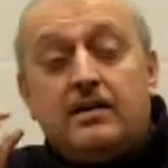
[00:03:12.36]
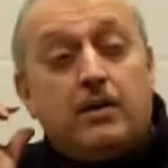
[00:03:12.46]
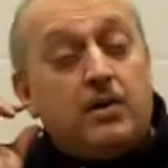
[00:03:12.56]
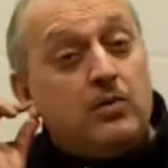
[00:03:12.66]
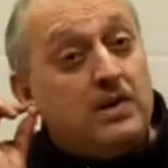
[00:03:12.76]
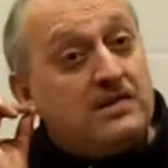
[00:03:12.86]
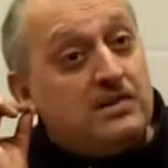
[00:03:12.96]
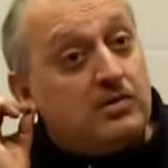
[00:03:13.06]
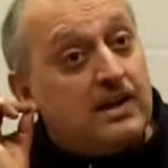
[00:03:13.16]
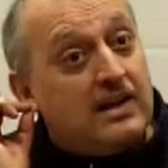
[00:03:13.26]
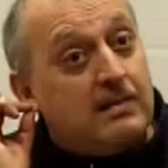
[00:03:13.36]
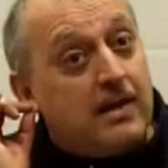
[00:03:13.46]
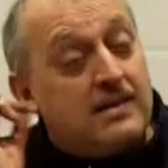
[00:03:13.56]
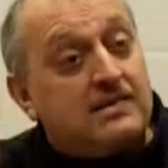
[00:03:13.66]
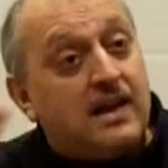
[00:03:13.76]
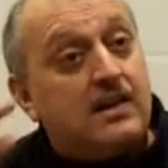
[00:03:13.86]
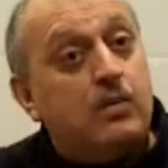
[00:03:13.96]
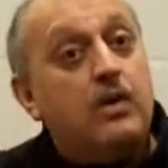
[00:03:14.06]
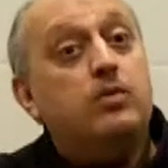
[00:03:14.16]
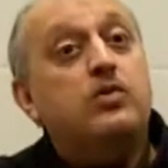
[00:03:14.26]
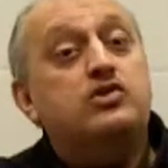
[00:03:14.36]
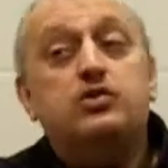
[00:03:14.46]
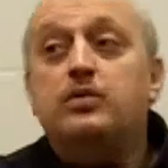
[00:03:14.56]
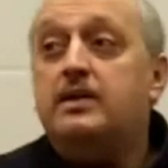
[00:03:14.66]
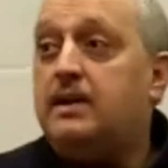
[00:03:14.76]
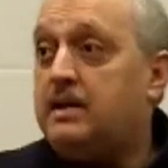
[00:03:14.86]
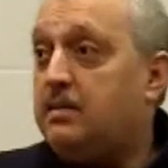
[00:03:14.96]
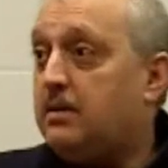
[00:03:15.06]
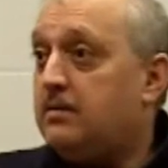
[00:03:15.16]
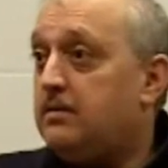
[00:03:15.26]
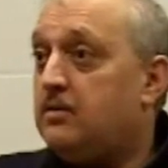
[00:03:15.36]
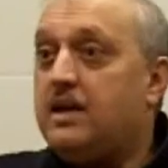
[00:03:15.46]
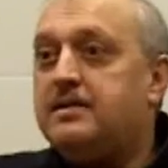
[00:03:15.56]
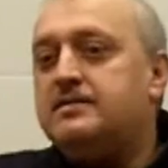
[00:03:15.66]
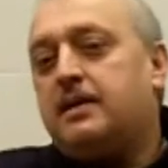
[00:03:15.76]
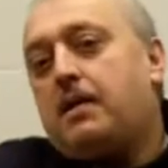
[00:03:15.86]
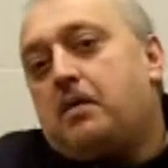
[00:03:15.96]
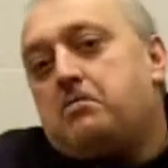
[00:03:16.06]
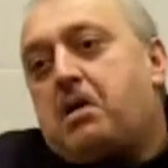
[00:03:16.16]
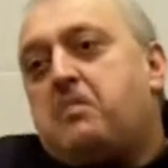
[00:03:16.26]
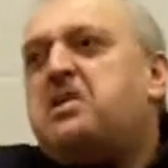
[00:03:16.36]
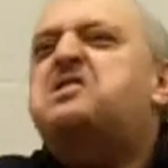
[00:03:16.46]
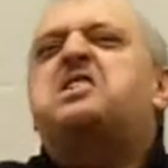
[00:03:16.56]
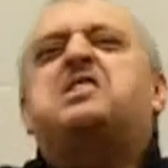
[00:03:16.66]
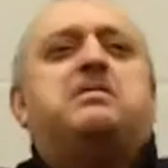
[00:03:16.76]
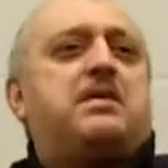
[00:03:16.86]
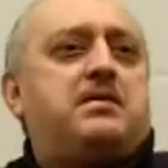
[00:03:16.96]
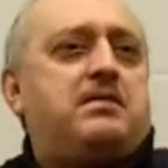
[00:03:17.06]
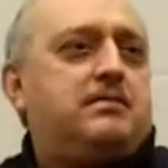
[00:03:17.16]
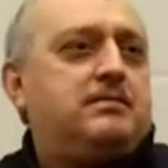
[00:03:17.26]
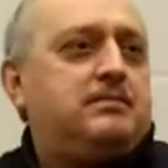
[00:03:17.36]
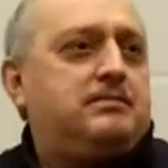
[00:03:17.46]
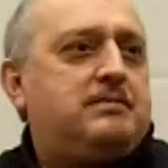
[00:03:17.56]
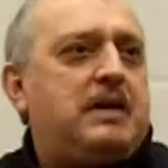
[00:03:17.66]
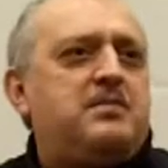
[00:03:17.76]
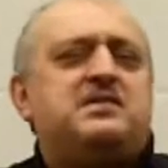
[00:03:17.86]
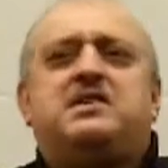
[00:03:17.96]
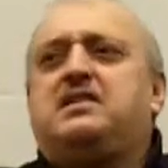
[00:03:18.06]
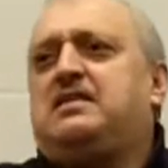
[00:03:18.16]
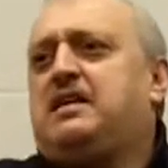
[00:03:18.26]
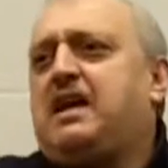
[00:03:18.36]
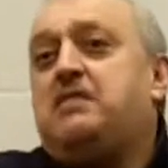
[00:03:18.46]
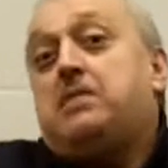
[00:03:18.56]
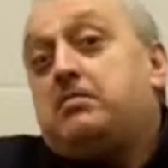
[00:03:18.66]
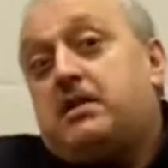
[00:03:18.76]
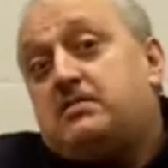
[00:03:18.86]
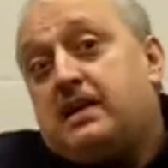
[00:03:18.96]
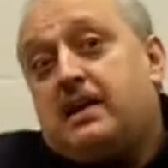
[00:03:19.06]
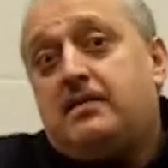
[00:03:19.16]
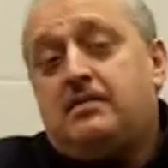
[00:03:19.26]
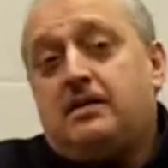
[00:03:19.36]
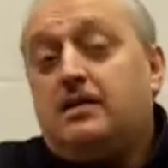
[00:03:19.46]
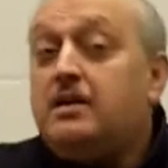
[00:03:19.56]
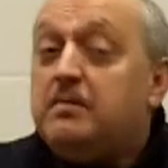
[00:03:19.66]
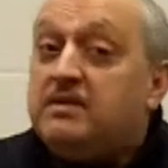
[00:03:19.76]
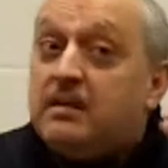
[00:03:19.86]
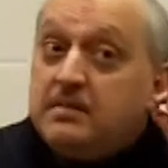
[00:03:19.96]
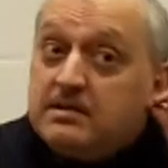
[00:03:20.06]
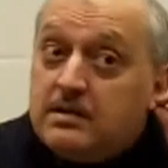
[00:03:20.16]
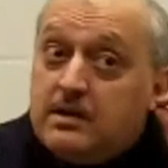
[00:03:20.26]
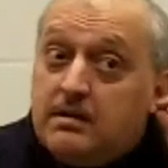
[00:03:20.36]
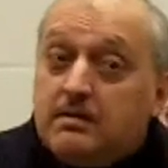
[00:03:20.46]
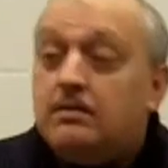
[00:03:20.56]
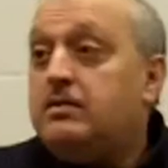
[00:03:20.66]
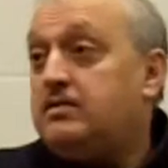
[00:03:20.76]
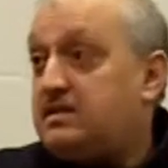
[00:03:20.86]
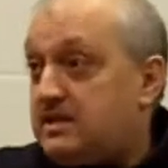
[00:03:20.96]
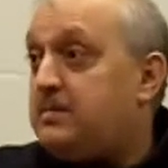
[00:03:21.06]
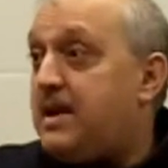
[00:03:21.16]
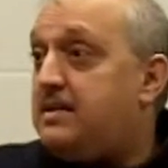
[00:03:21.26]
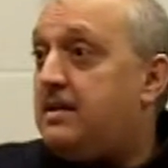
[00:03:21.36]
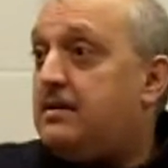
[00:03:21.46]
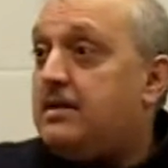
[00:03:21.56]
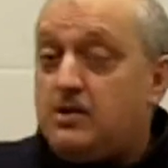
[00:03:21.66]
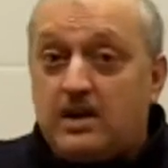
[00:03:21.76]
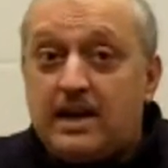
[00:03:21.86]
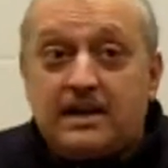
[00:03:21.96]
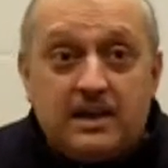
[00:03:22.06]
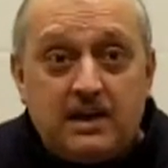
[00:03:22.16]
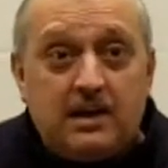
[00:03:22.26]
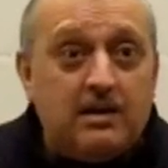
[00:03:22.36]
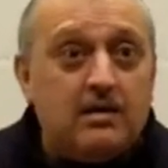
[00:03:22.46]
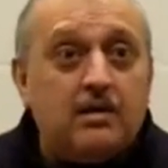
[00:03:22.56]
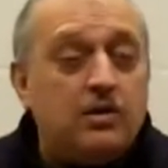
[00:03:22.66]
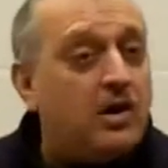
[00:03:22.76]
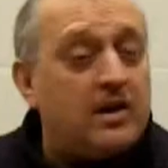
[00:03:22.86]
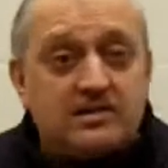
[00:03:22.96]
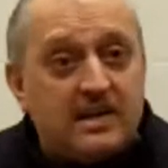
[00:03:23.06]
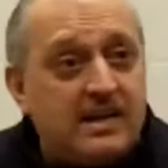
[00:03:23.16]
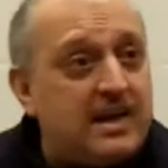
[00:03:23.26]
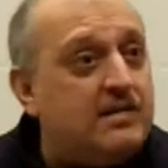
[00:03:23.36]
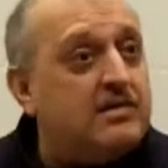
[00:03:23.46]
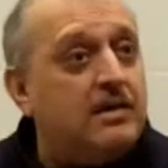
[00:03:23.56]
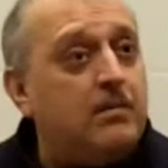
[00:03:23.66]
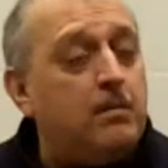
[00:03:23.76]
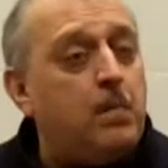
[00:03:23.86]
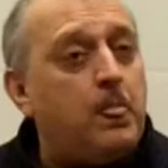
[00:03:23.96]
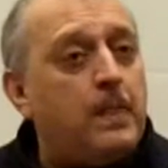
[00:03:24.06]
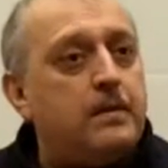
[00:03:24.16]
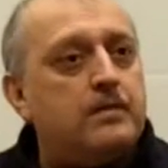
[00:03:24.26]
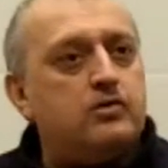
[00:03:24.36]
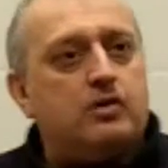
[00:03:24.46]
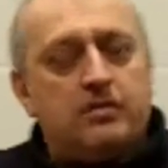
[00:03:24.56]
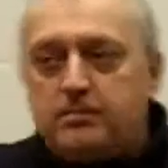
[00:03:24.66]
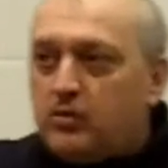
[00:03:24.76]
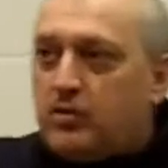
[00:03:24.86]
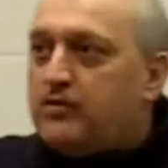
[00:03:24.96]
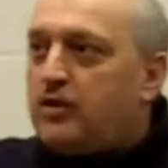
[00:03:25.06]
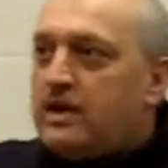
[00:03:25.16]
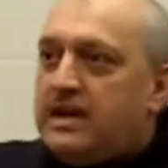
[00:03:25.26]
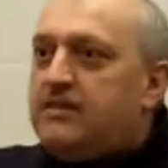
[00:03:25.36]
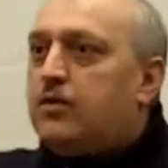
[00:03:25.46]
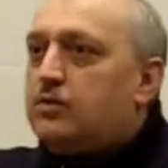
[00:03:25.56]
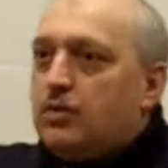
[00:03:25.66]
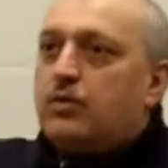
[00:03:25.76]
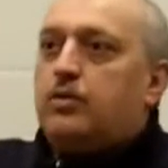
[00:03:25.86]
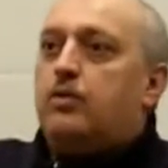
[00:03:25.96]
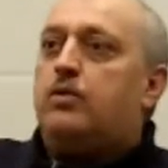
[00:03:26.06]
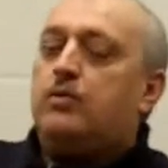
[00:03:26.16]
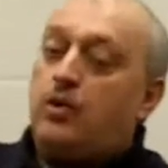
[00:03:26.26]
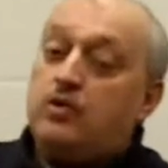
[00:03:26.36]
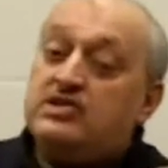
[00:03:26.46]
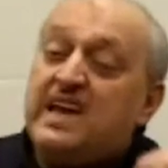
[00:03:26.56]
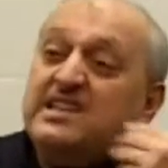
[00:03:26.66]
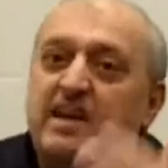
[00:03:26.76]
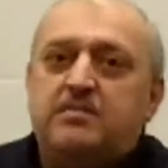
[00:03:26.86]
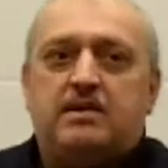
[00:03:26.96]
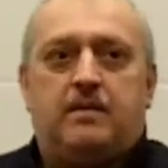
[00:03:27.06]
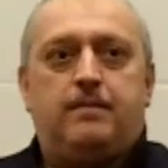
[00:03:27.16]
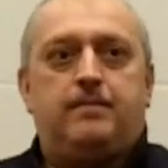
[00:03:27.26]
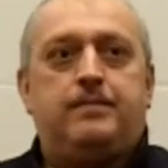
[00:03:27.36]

The one who listens to the ghiba is like the one who is doing the ghiba. You can just say, I'm just sitting, brother. I'm just sitting there. I'm not saying anything. But I'm listening. This is ibadah. You are agreeing. You are not saying anything. So move or leave or say something.